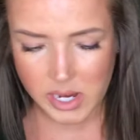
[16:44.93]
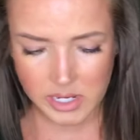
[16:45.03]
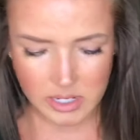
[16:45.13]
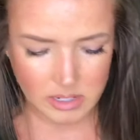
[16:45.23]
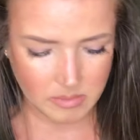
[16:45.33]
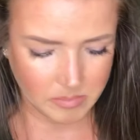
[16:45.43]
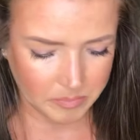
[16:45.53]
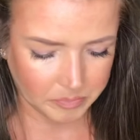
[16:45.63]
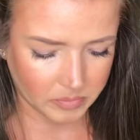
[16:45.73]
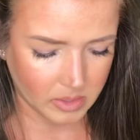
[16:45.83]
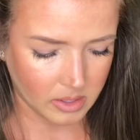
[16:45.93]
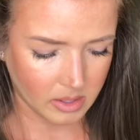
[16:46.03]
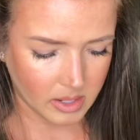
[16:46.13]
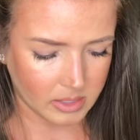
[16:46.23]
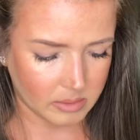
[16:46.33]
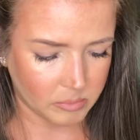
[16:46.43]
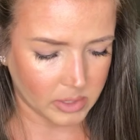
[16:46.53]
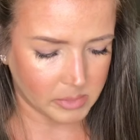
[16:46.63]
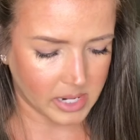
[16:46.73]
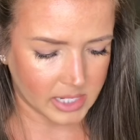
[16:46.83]
here. I didn't bring
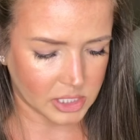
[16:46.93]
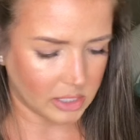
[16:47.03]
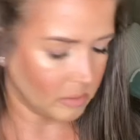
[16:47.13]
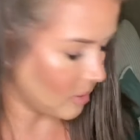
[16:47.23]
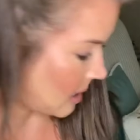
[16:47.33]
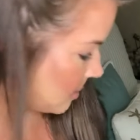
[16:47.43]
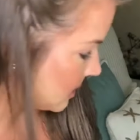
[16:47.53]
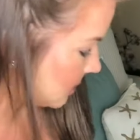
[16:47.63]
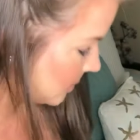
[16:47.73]
my eyeshadow primer, so we're